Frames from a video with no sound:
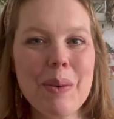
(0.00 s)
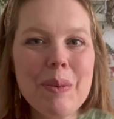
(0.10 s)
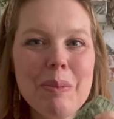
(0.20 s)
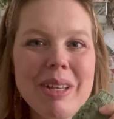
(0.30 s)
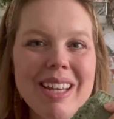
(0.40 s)

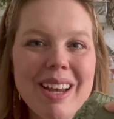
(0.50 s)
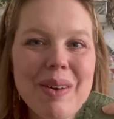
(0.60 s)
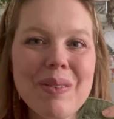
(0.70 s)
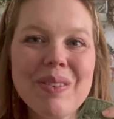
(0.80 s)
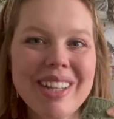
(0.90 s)
will be
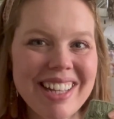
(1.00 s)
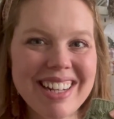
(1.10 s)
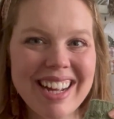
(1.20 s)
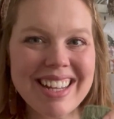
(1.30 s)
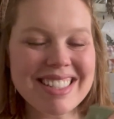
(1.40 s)
really
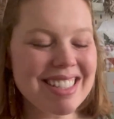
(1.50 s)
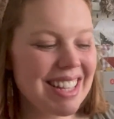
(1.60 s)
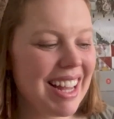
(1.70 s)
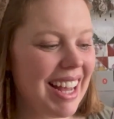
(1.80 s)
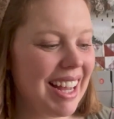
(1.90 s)
nice.
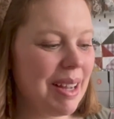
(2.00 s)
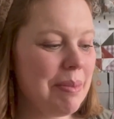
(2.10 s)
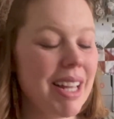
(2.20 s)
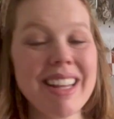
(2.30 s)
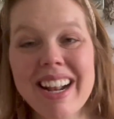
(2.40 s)
And
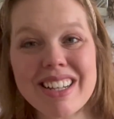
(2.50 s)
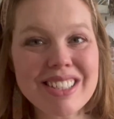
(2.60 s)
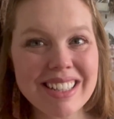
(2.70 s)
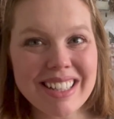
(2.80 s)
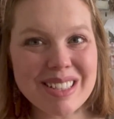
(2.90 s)
that
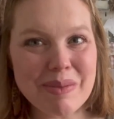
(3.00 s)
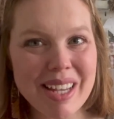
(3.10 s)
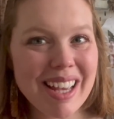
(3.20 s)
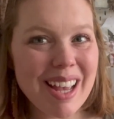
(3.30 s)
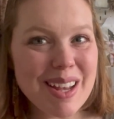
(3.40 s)
actually leads
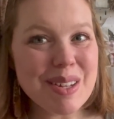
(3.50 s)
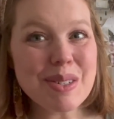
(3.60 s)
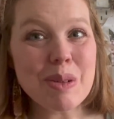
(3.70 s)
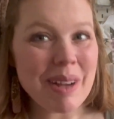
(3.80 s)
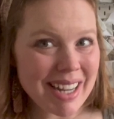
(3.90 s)
me
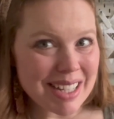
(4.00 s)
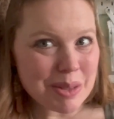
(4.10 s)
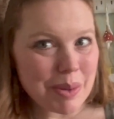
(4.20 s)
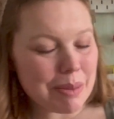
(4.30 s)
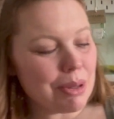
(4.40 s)
to my next
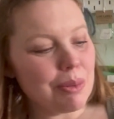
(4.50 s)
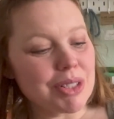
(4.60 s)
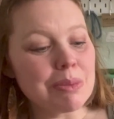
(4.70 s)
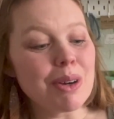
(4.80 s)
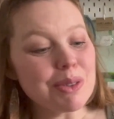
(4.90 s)
whip, which
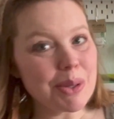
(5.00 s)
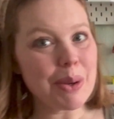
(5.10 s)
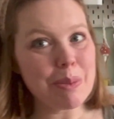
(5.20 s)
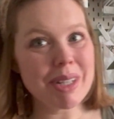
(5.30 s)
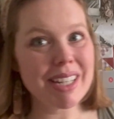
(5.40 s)
I'm also
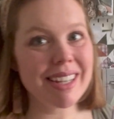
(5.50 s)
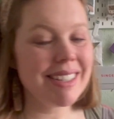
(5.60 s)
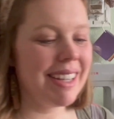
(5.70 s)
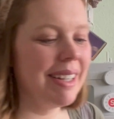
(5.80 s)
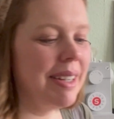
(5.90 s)
hoping to get
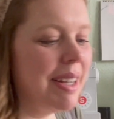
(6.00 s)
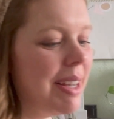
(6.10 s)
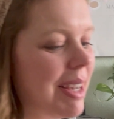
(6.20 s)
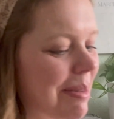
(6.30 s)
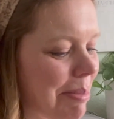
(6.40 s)
done
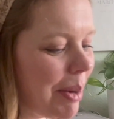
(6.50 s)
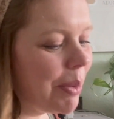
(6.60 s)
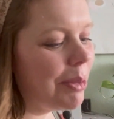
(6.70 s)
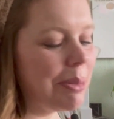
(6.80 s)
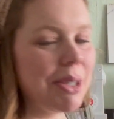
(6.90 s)
by
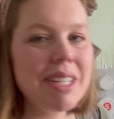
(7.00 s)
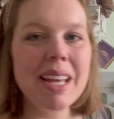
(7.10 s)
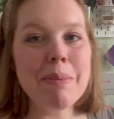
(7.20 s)
World Book Day.